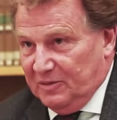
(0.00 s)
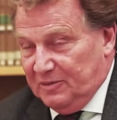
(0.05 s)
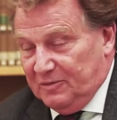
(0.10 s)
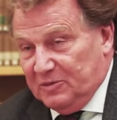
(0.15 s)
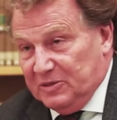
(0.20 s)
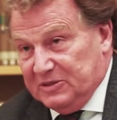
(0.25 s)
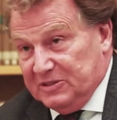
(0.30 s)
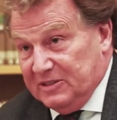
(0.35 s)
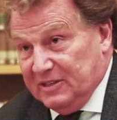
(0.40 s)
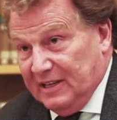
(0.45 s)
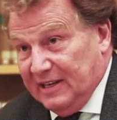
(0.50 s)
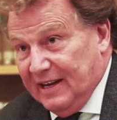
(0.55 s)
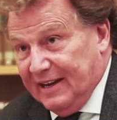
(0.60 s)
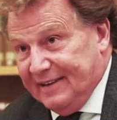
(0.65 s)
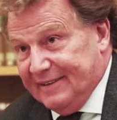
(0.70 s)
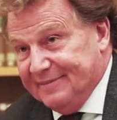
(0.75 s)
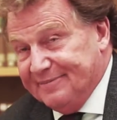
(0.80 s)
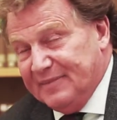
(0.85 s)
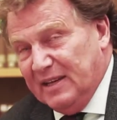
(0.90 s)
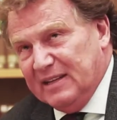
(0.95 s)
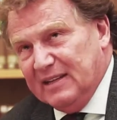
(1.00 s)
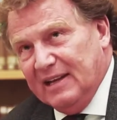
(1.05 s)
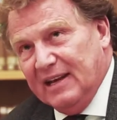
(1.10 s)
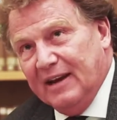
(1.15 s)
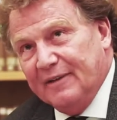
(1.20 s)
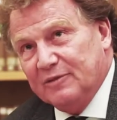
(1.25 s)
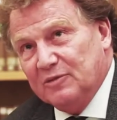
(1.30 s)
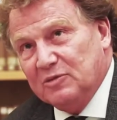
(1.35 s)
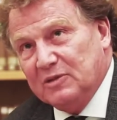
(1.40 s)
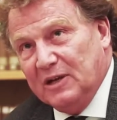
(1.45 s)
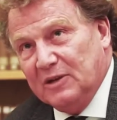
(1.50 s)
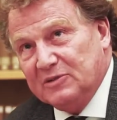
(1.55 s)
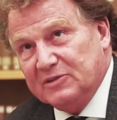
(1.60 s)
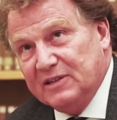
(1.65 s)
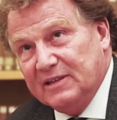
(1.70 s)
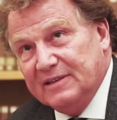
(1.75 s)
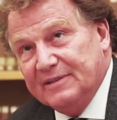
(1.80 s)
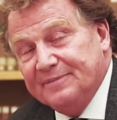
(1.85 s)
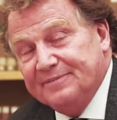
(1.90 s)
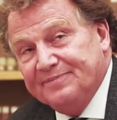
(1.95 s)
which they are. And they have 2,000